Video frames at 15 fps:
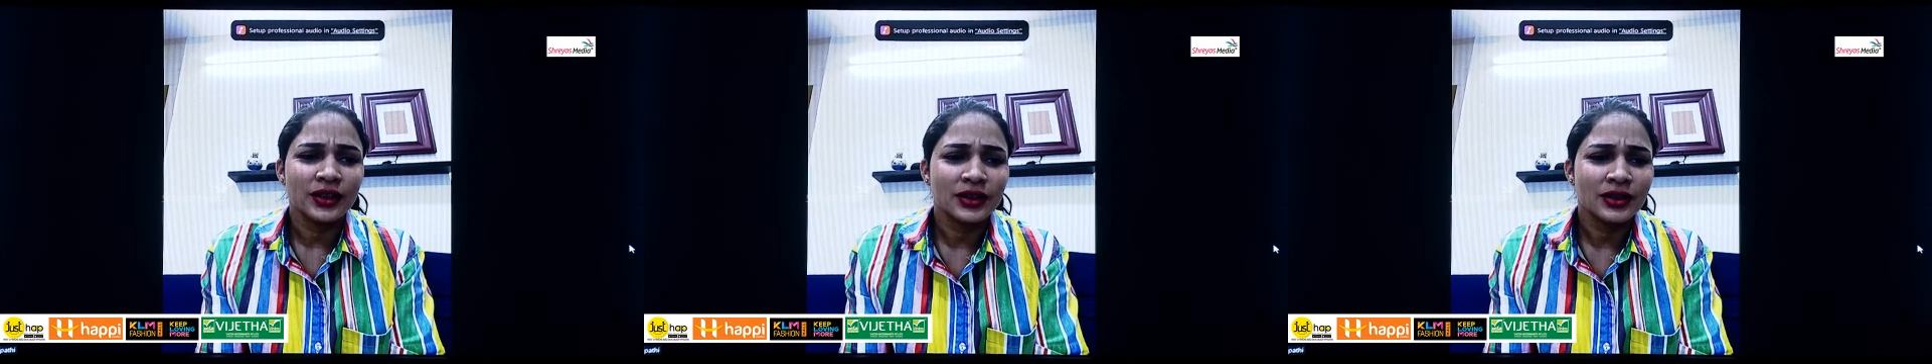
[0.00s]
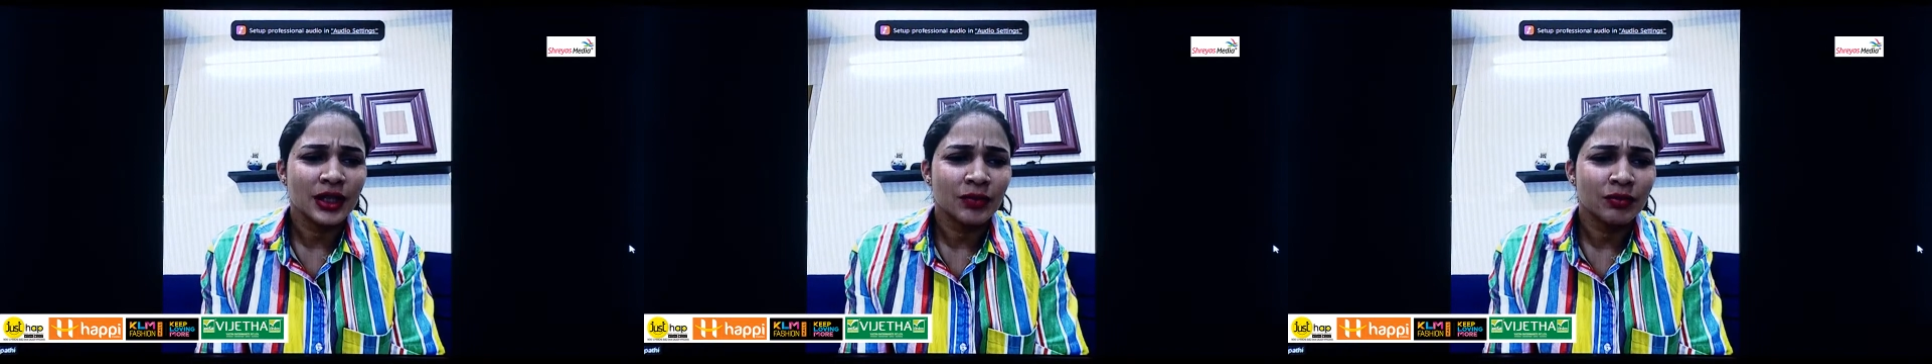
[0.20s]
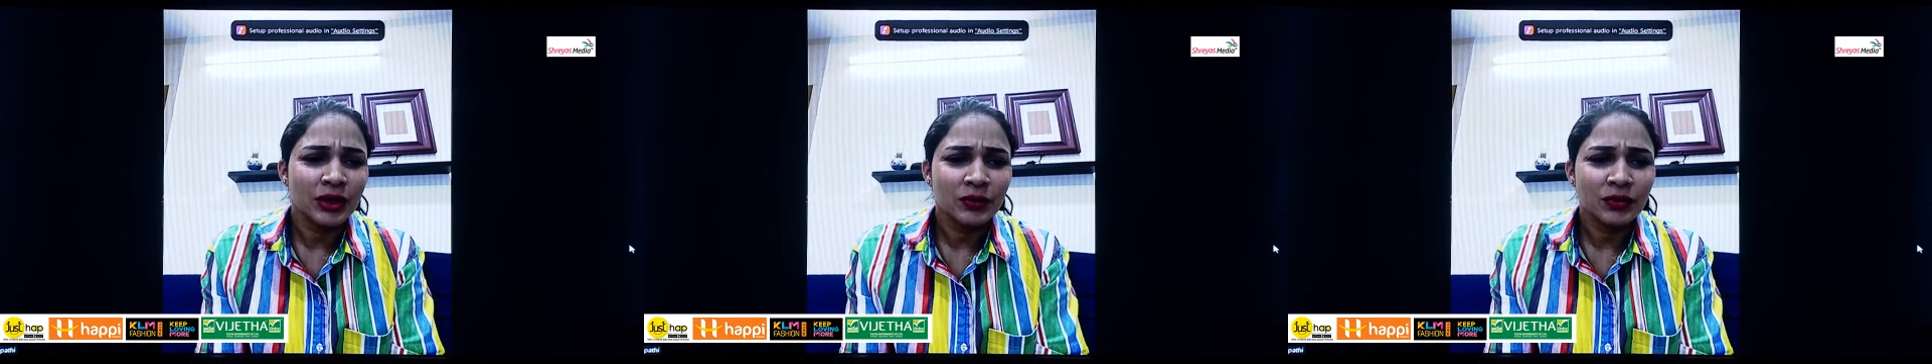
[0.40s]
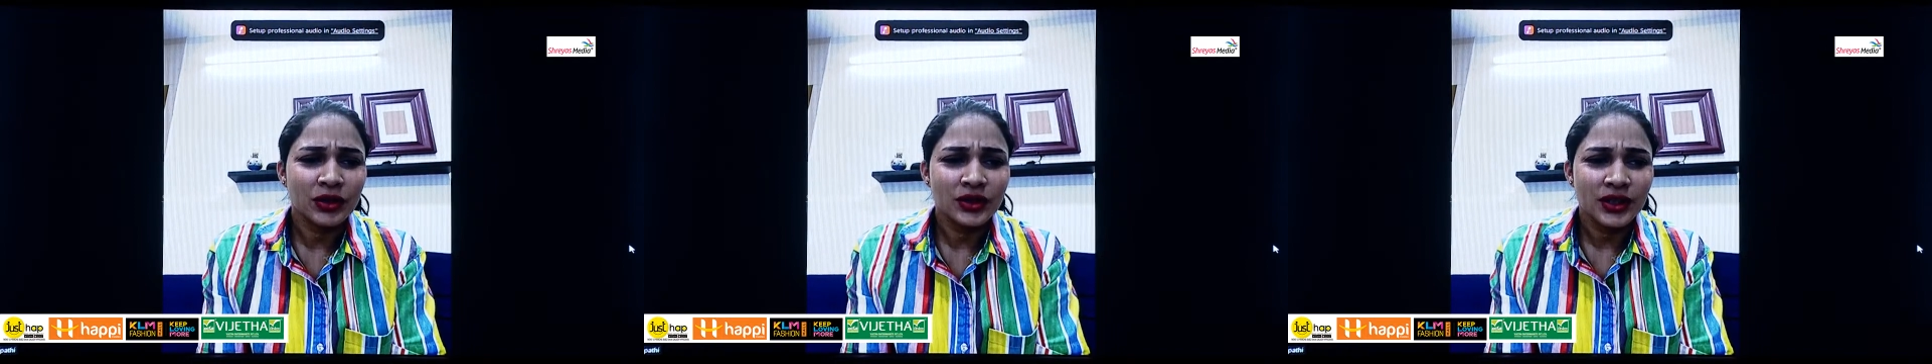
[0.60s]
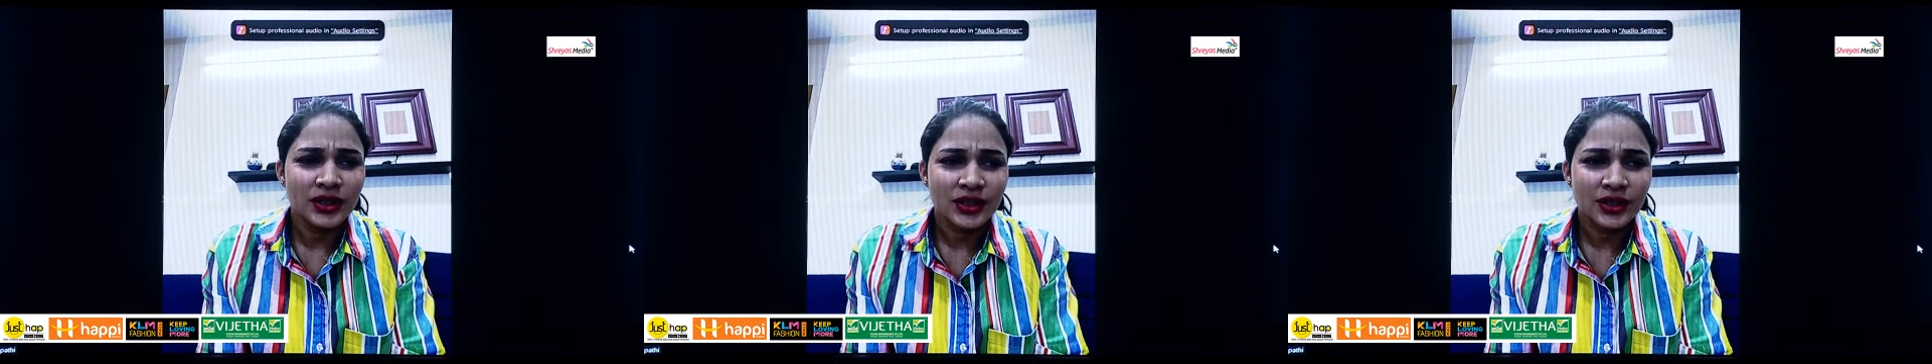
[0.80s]
Some people
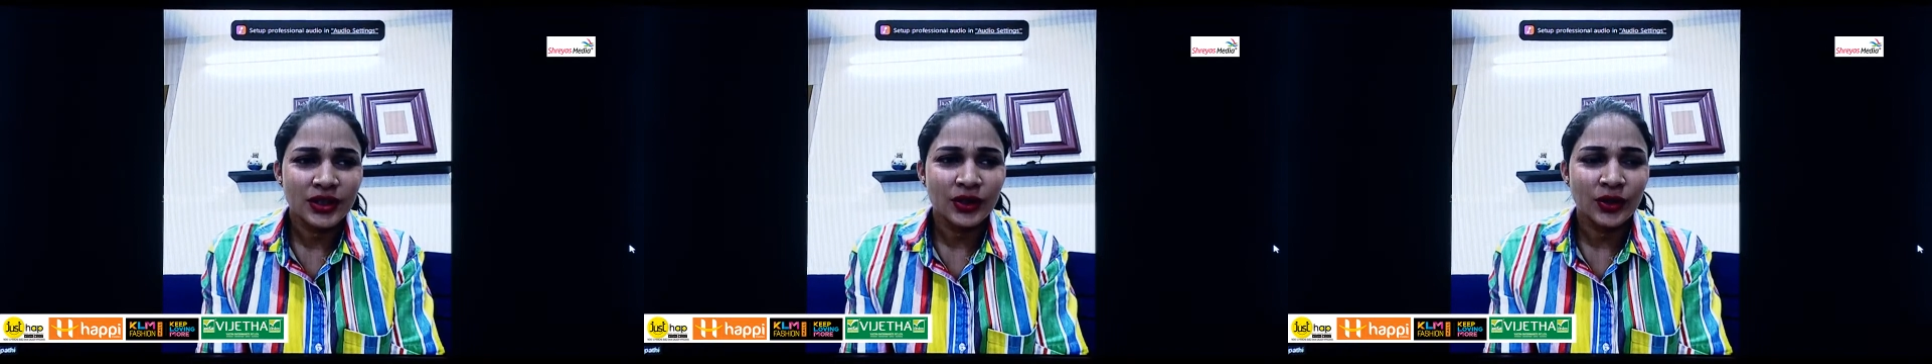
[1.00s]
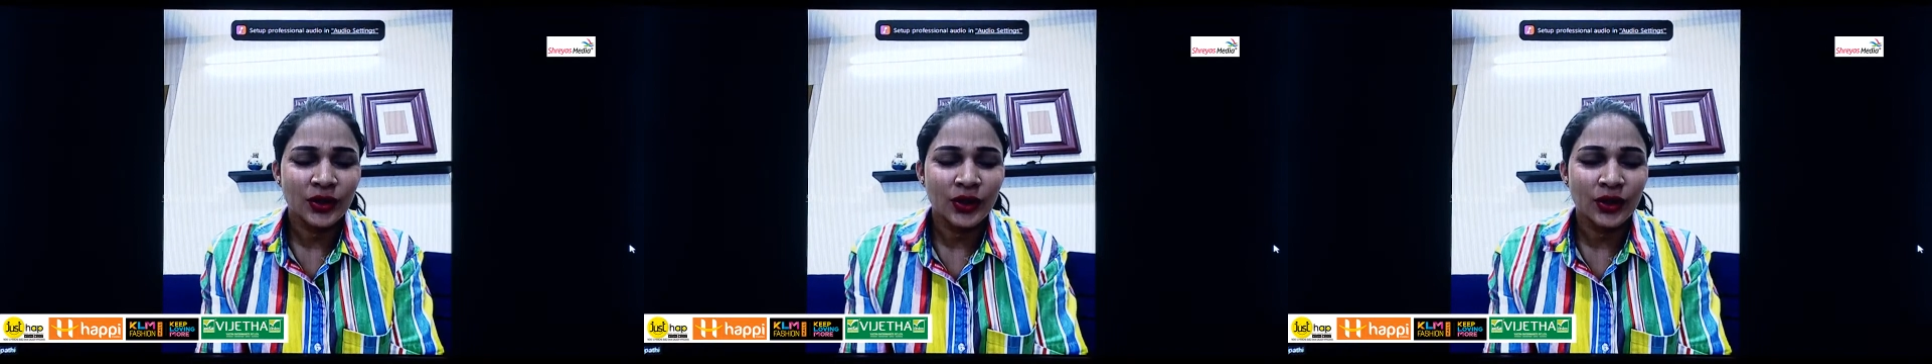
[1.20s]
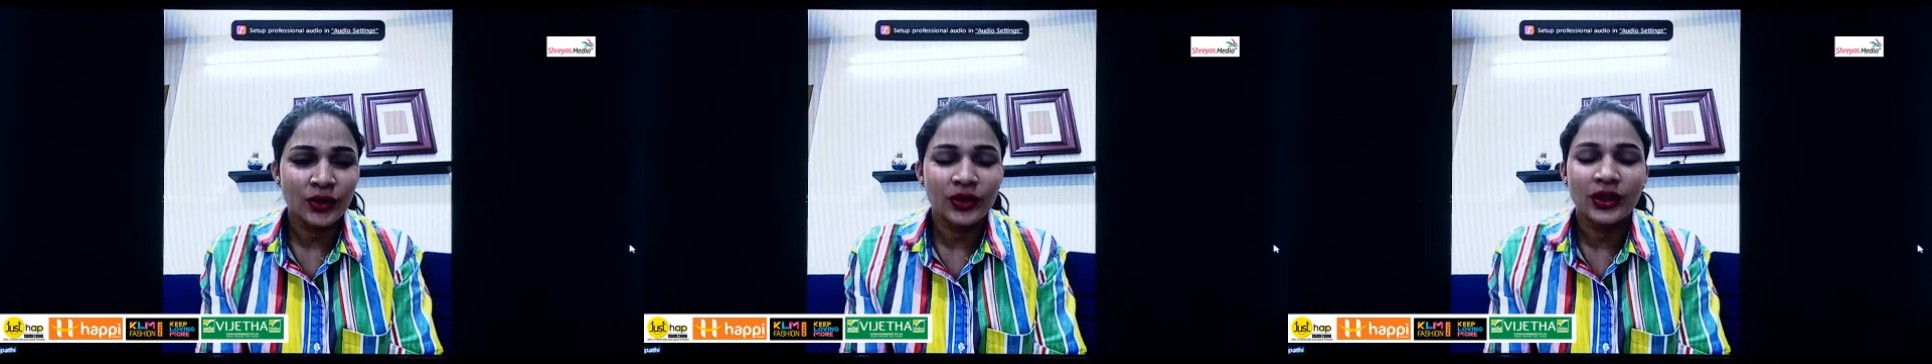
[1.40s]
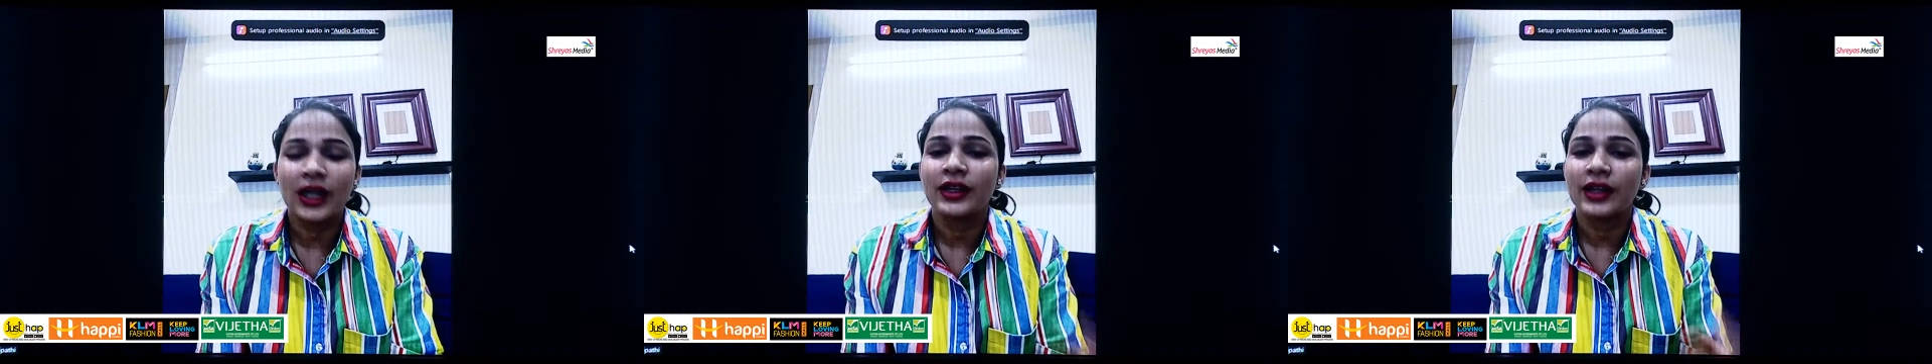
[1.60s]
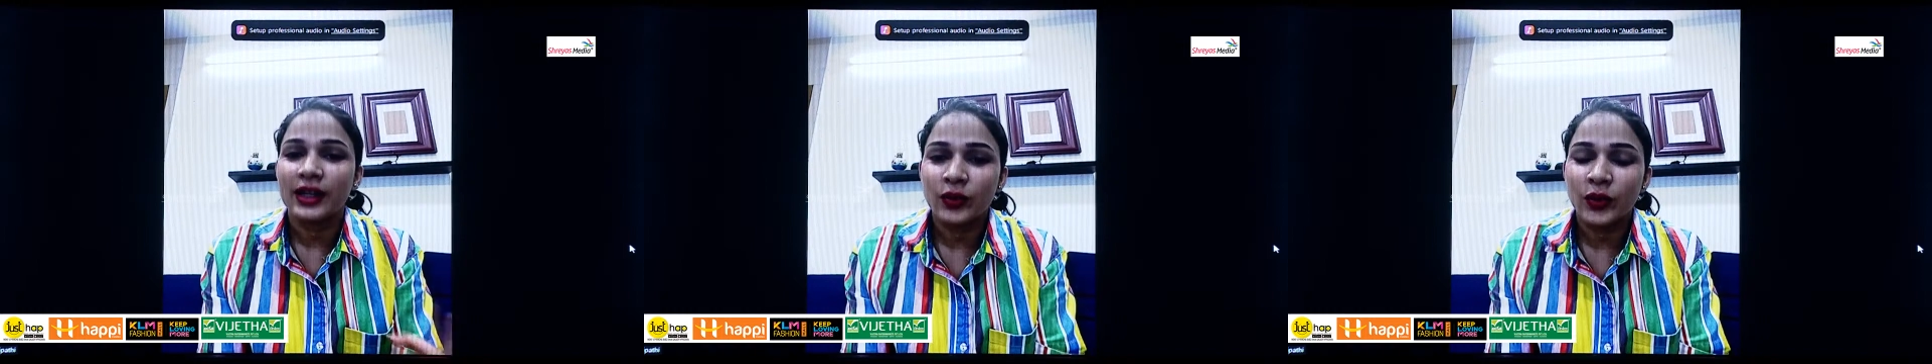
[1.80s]
just couldn't
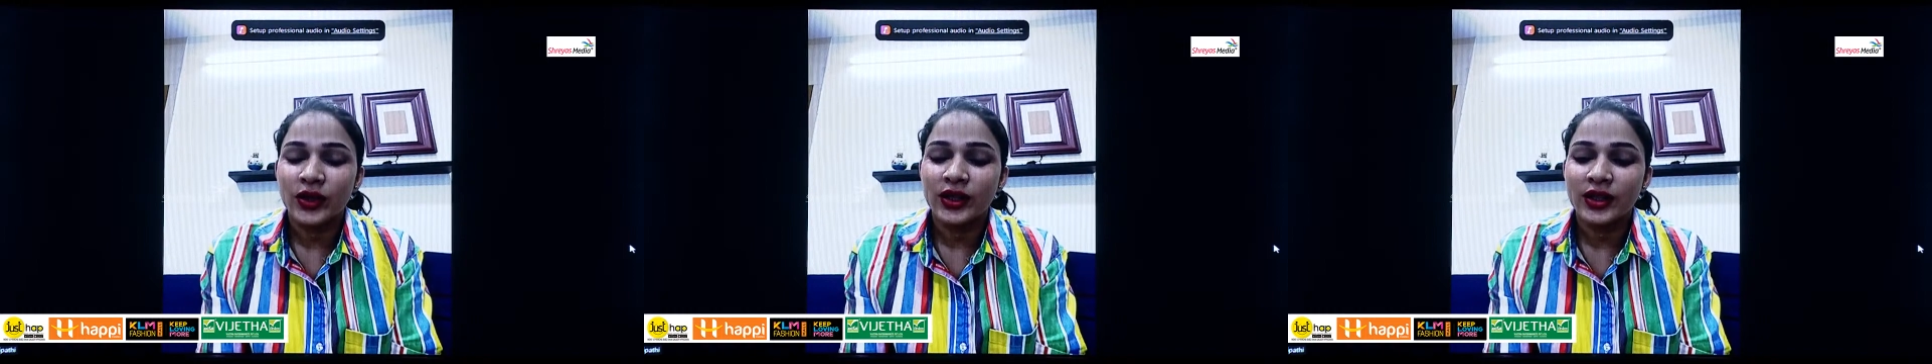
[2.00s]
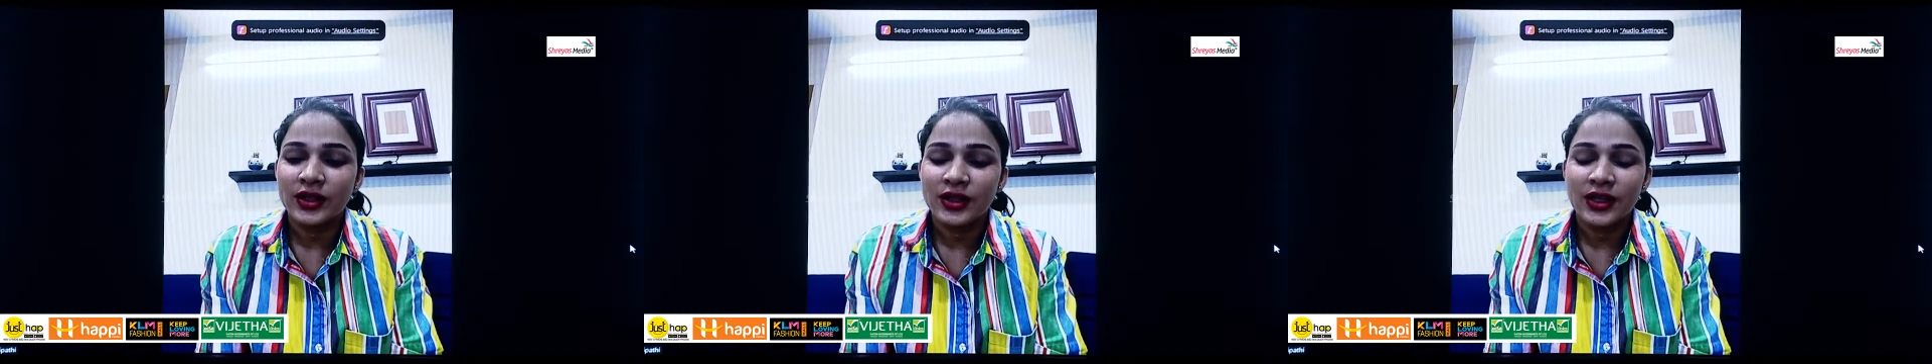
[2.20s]
connect with it,